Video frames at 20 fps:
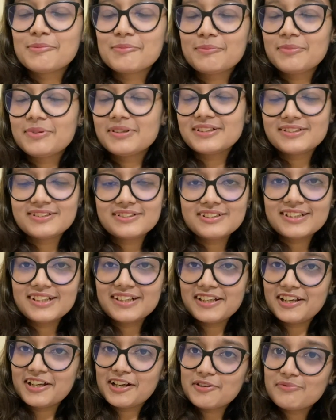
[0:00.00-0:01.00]
But
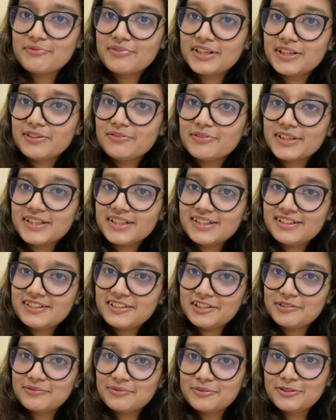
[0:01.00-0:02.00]
really, I'm very, very
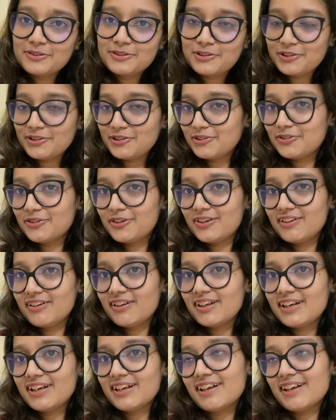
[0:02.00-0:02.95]
grateful to you all.